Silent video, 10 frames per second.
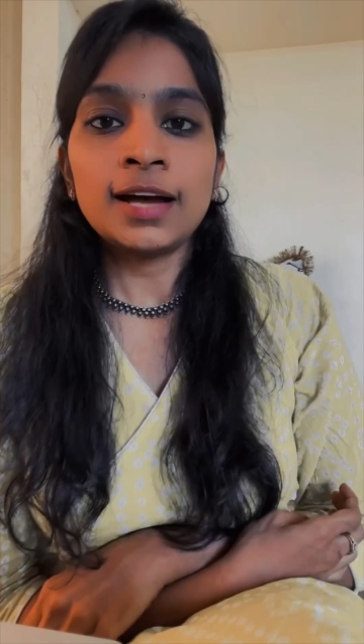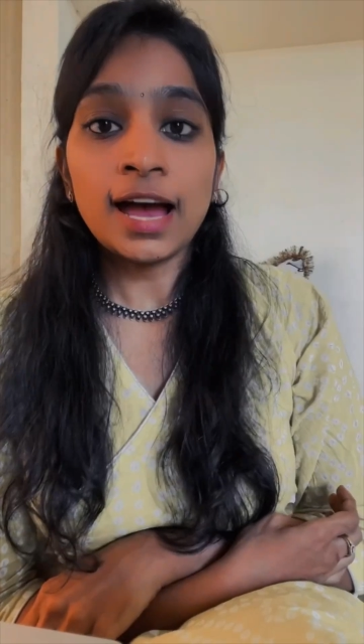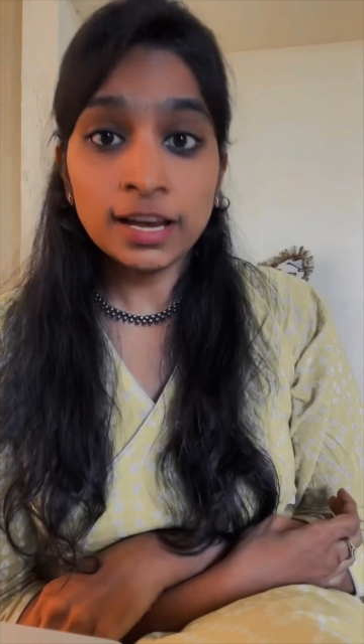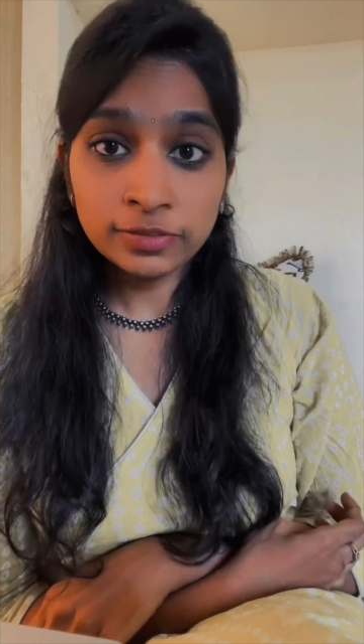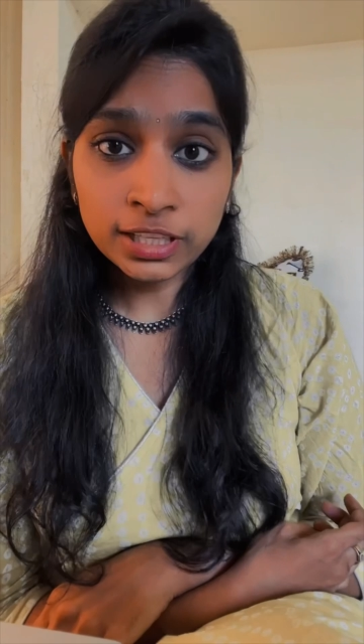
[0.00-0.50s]

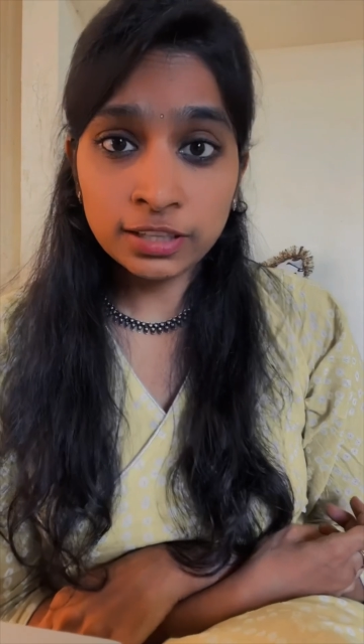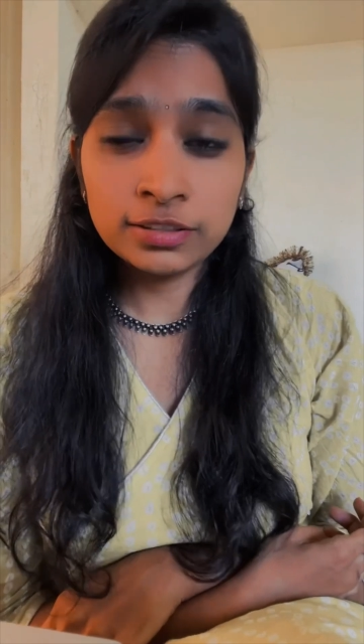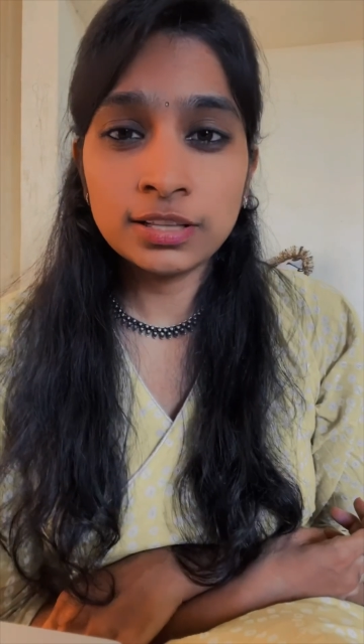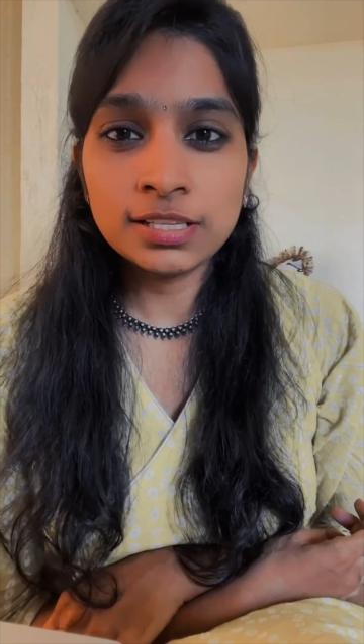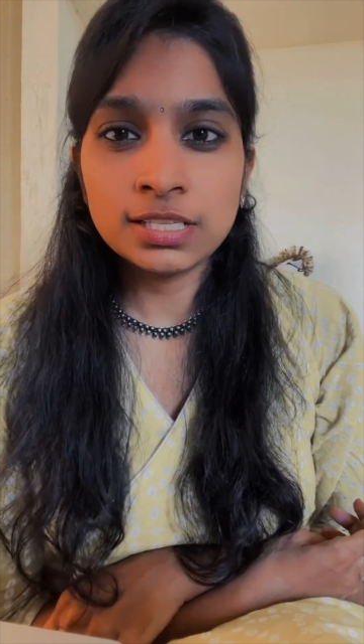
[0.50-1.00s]
I have
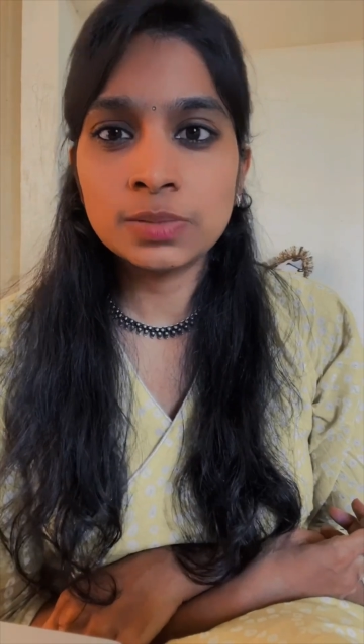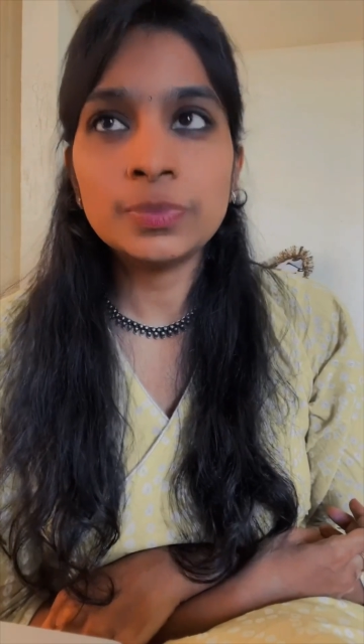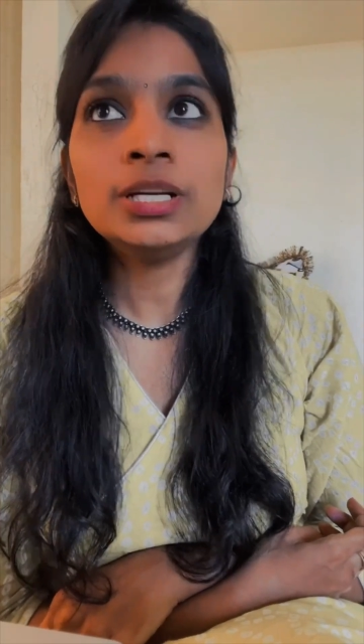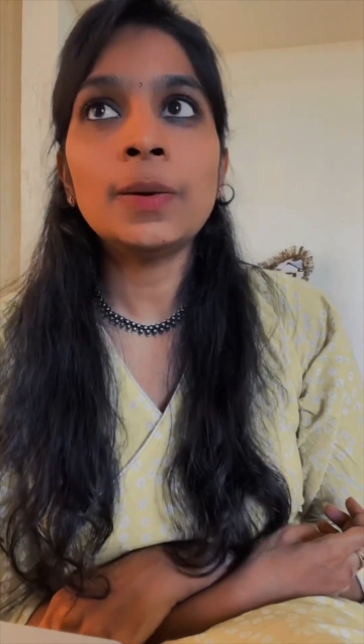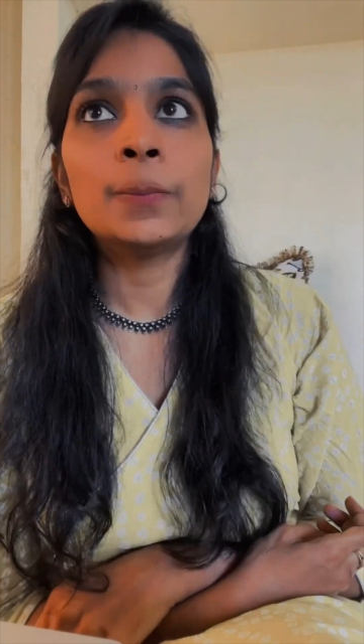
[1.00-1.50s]
cleared the
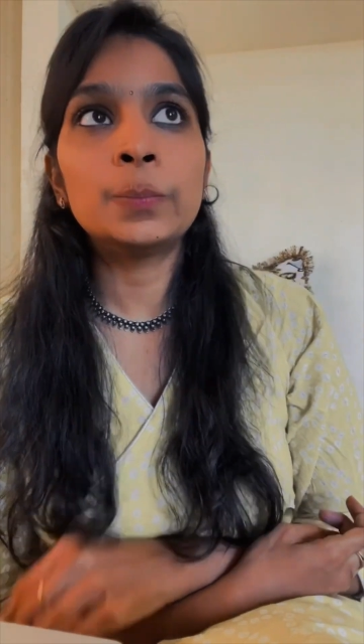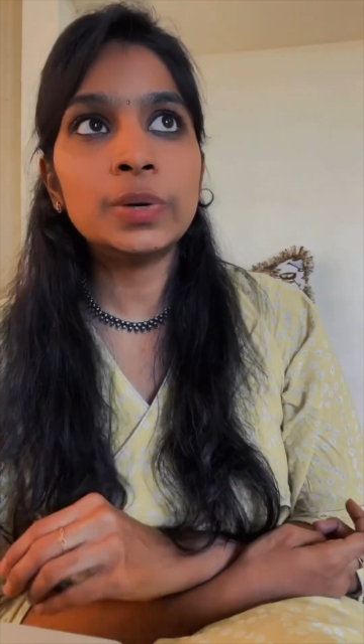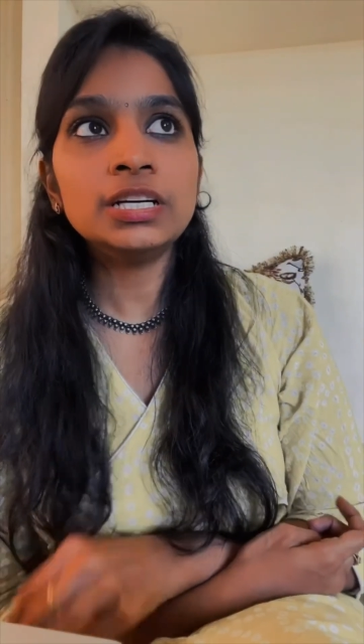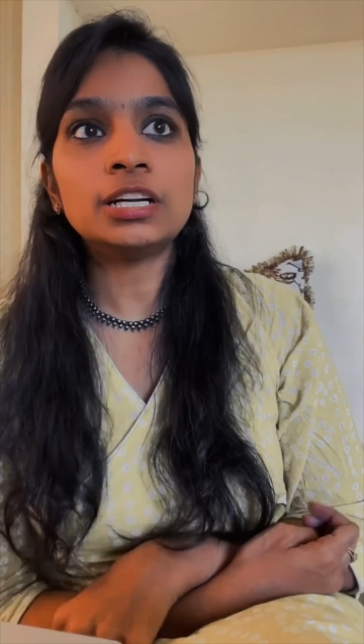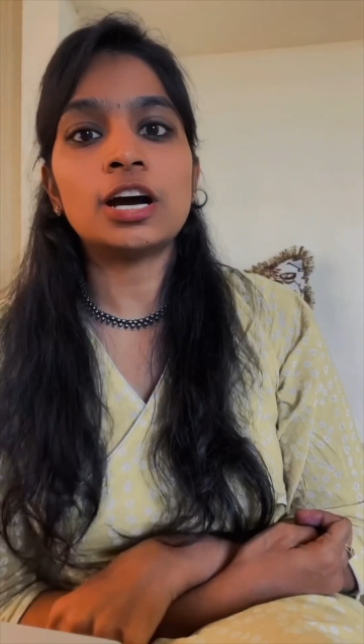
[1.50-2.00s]
assessment, but